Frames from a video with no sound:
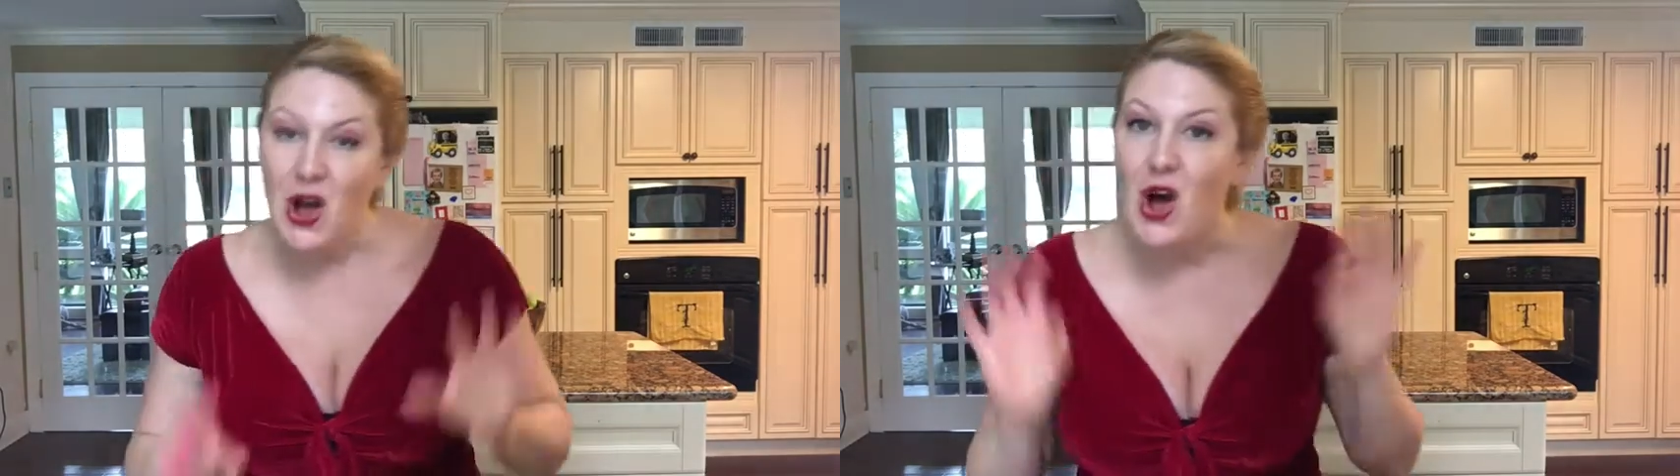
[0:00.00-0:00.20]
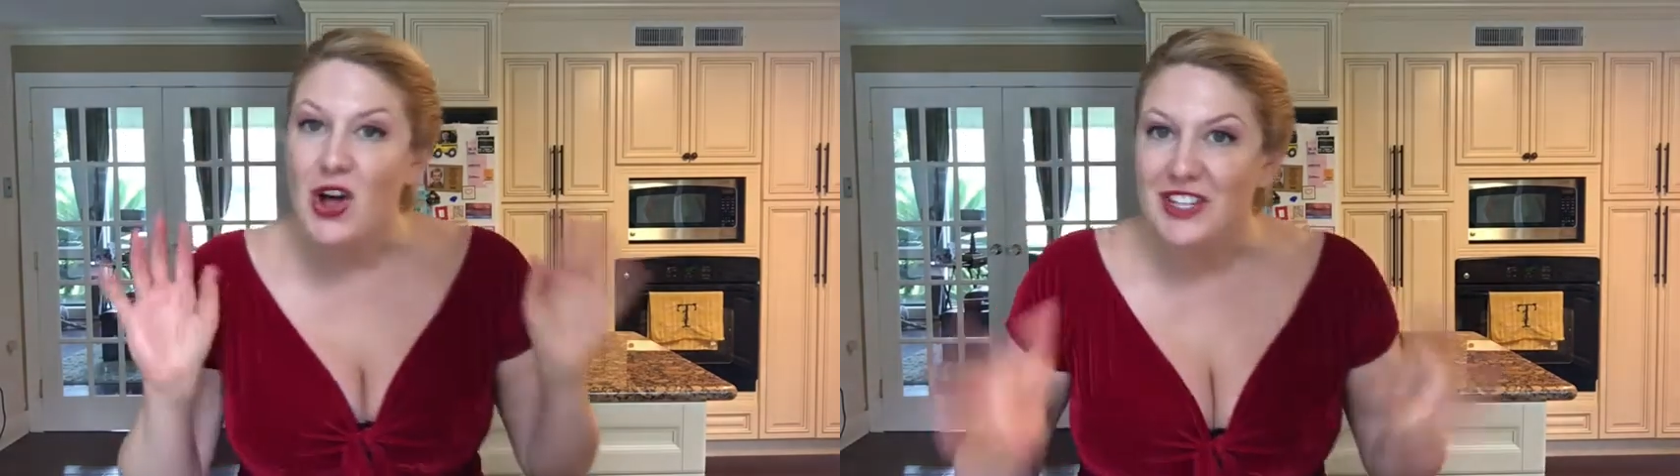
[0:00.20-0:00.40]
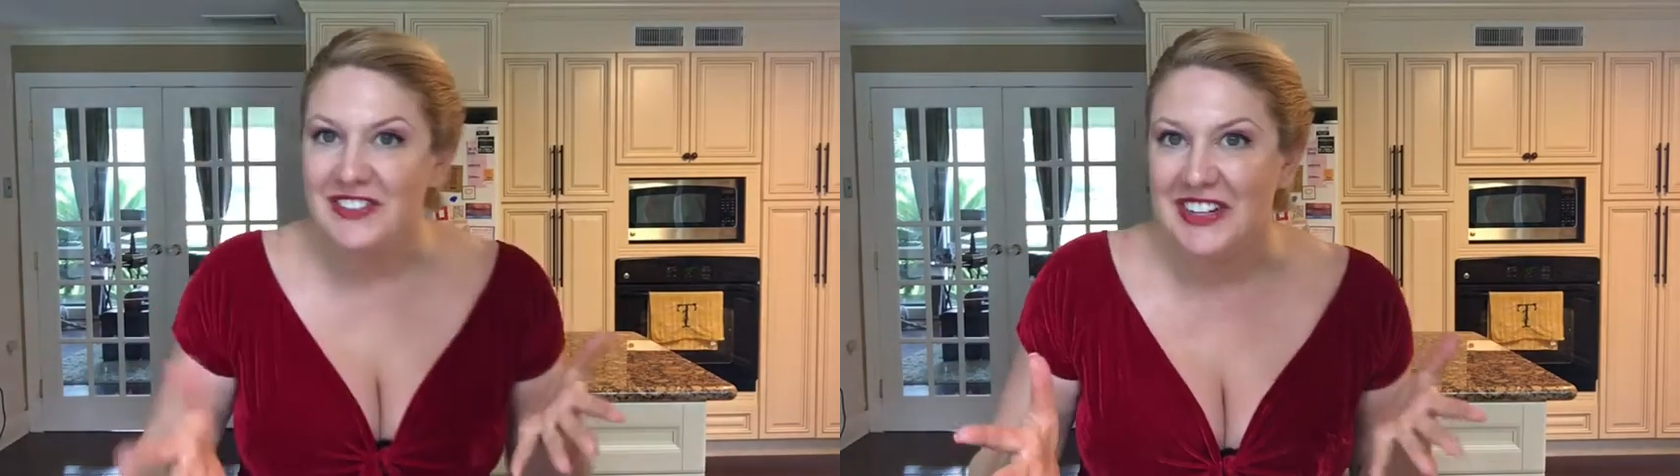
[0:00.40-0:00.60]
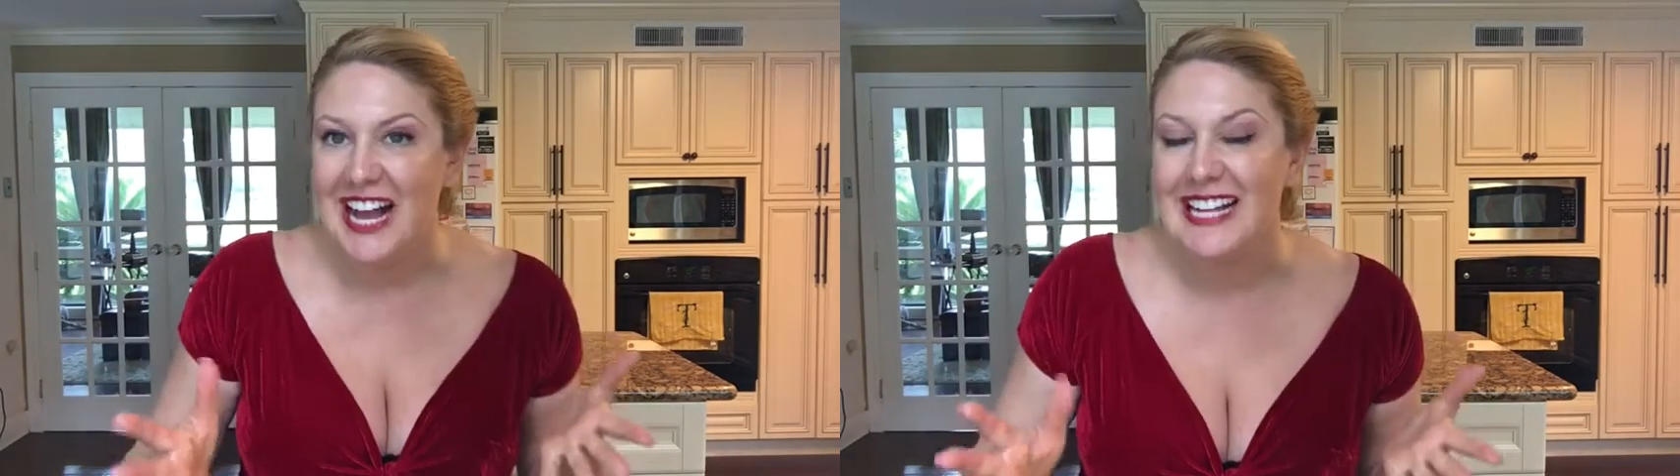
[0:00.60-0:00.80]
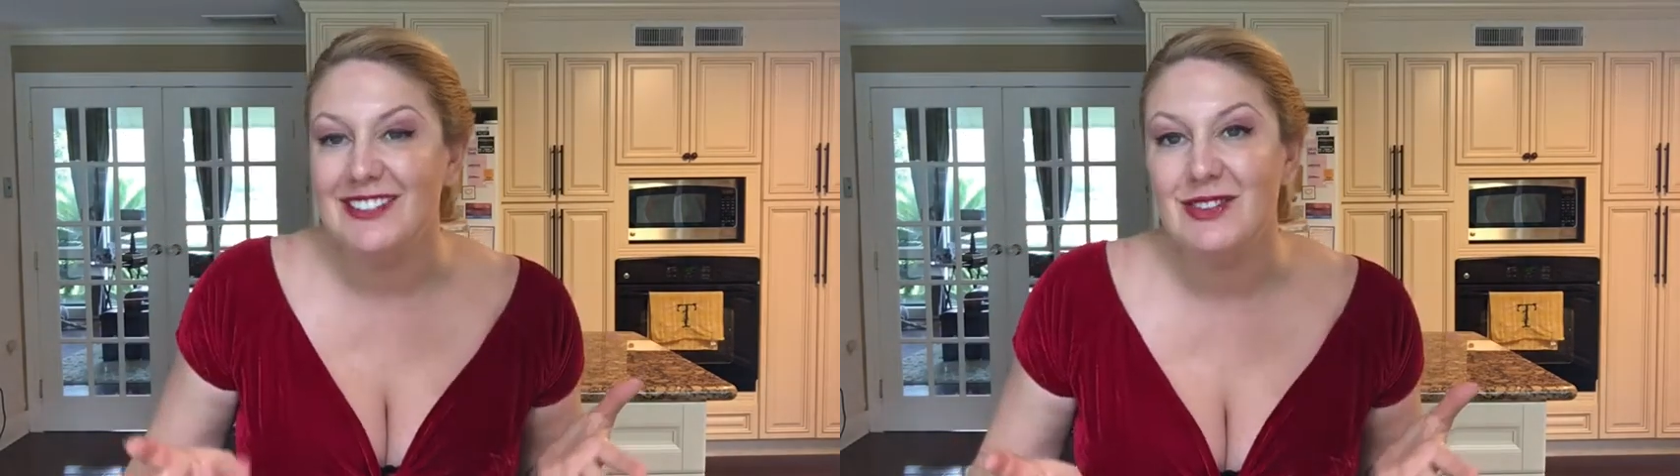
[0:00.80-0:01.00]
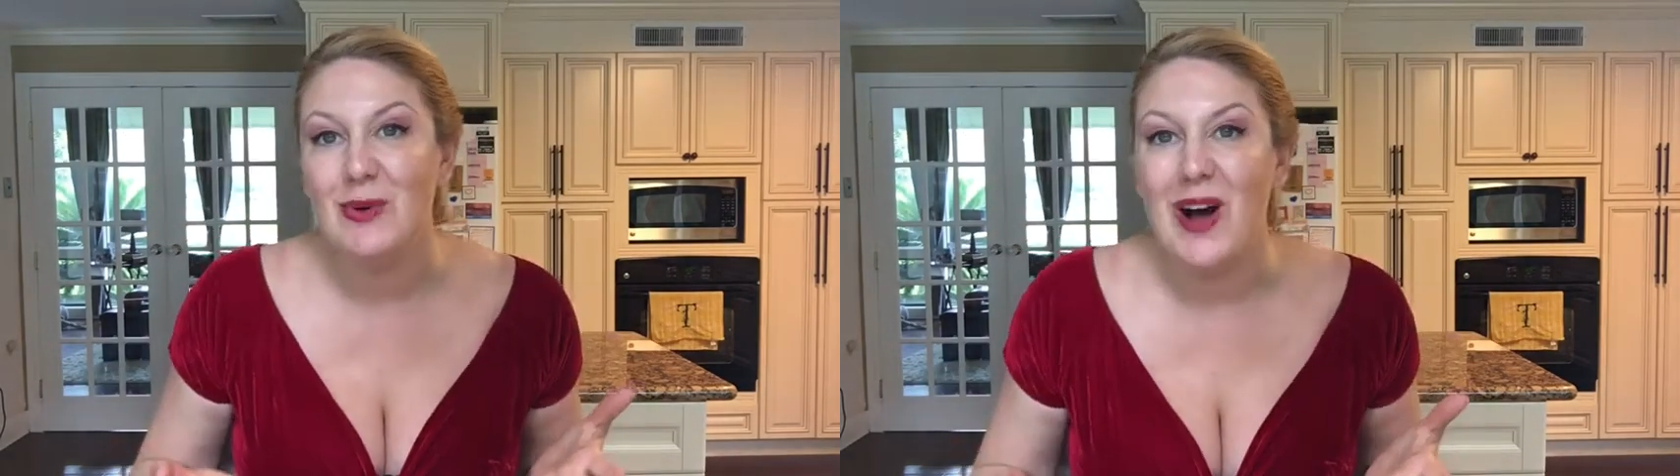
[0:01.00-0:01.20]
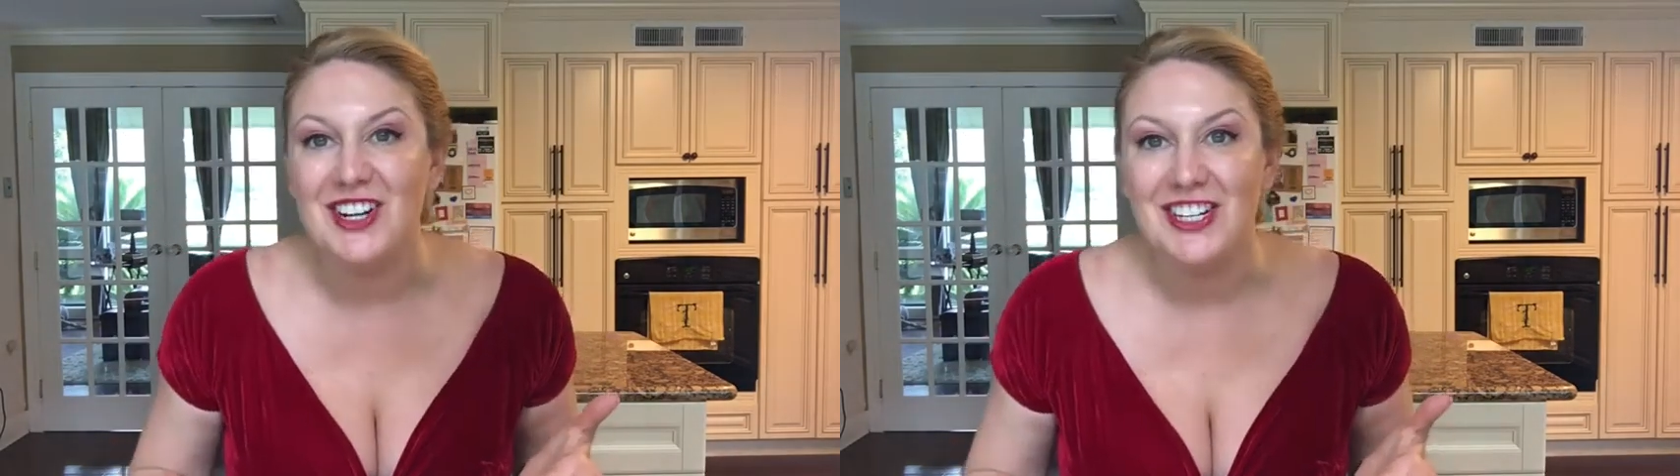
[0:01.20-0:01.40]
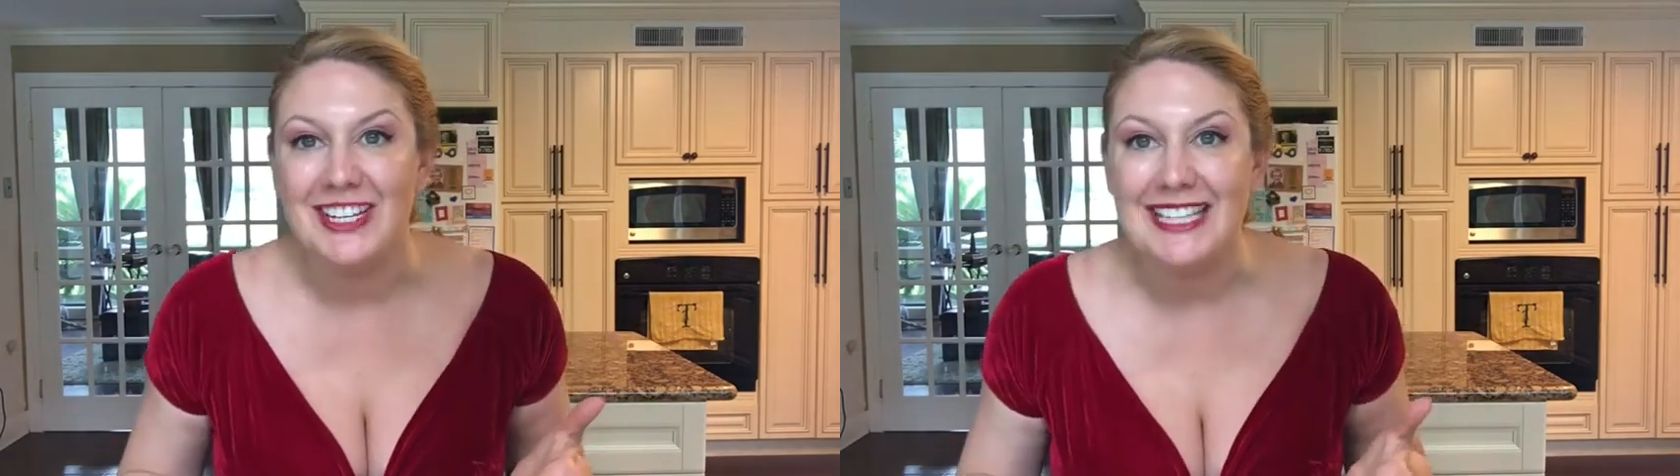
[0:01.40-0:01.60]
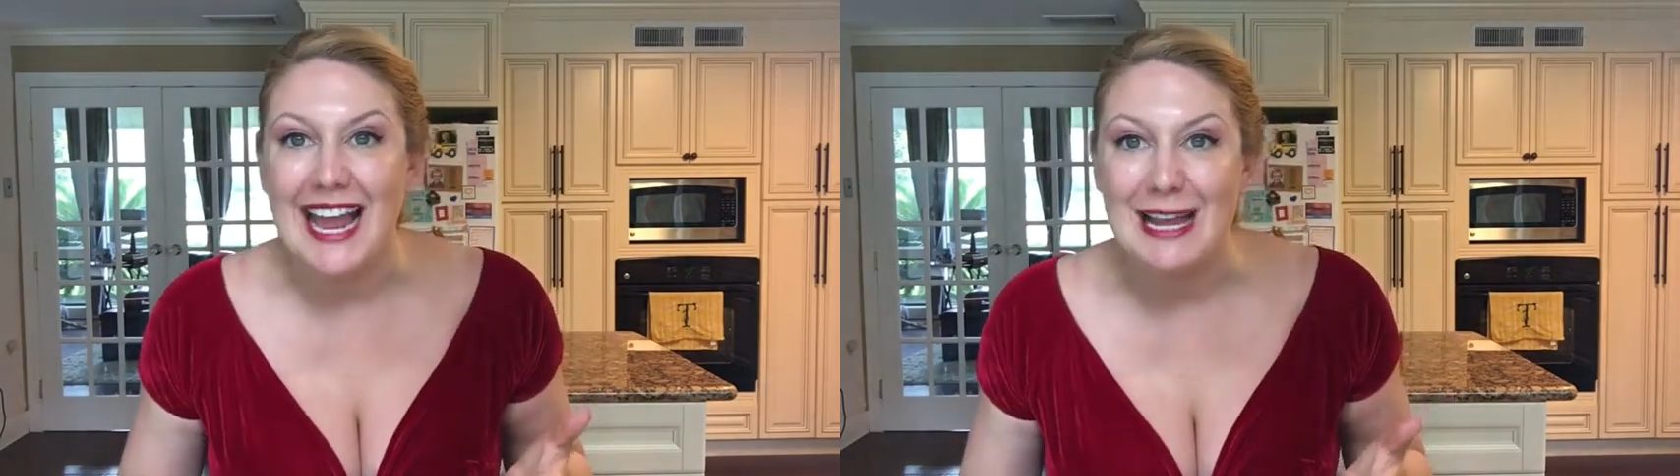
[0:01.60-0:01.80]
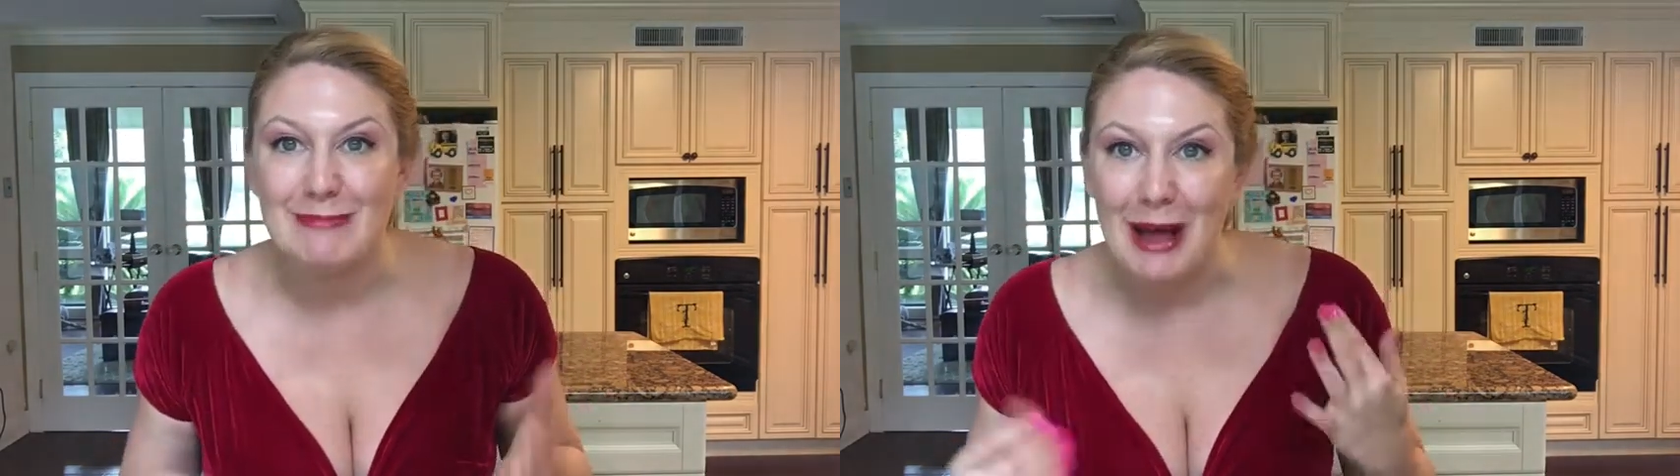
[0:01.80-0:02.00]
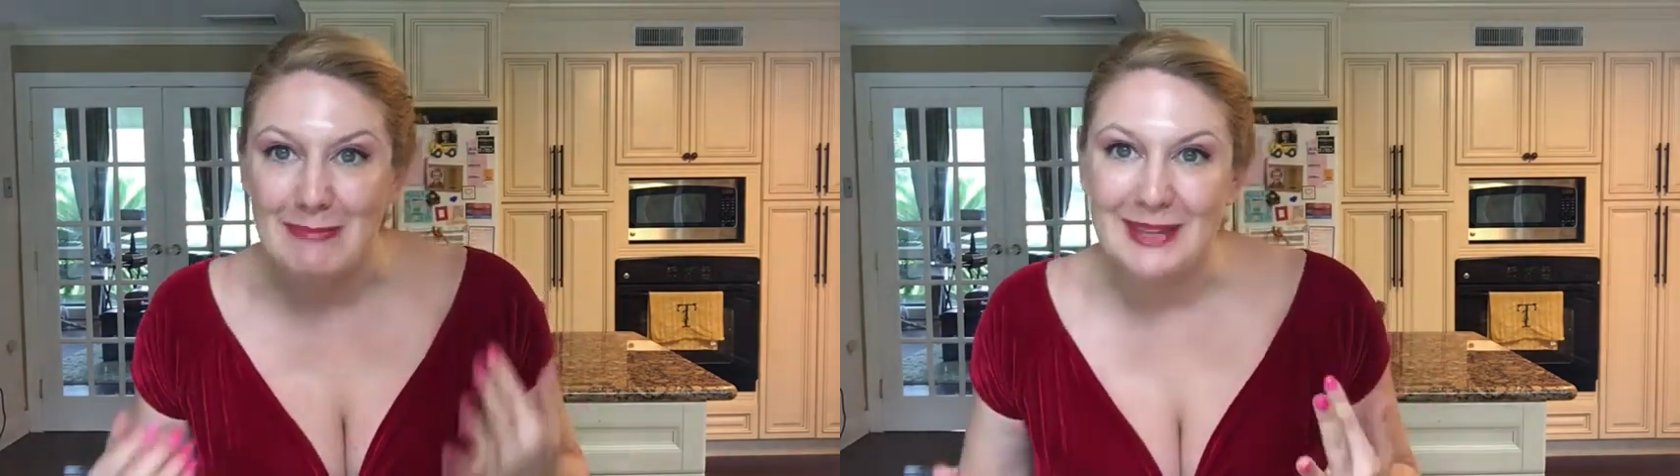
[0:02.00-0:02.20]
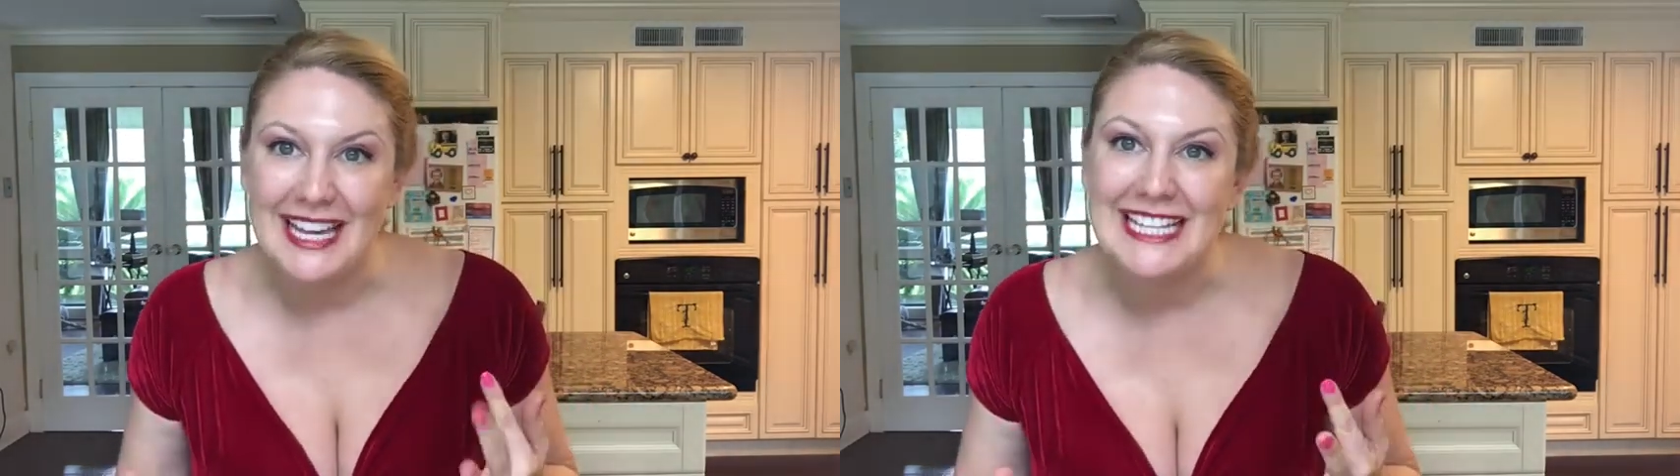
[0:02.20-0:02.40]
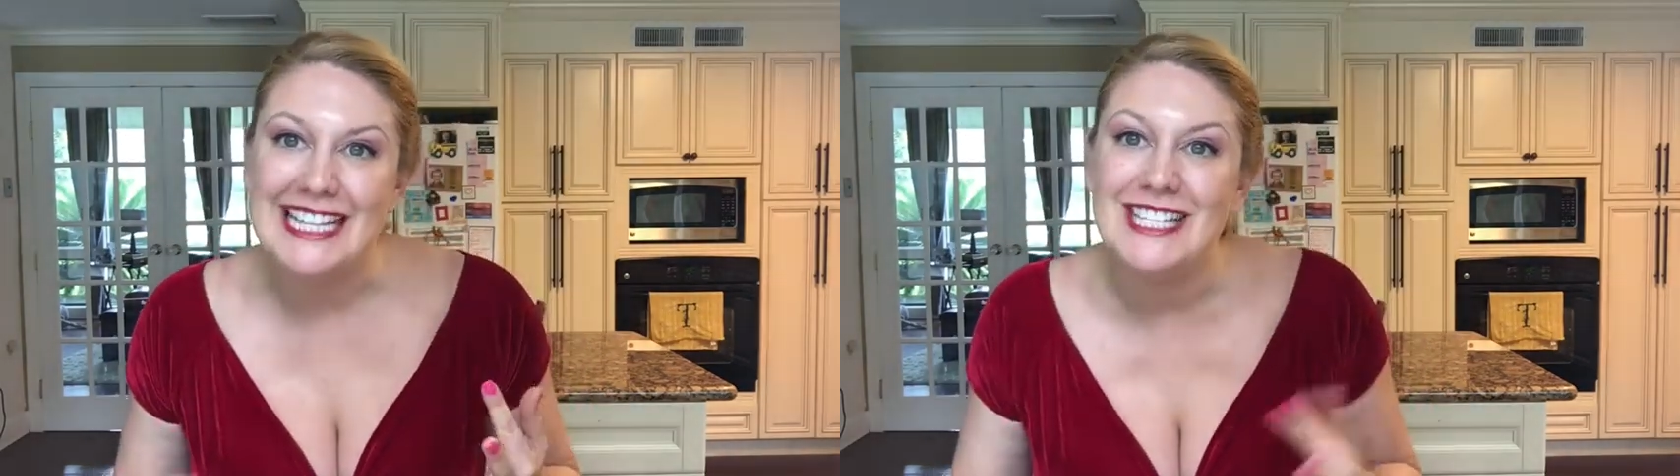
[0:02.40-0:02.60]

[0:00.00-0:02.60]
all different kinds of squashes and pumpkins.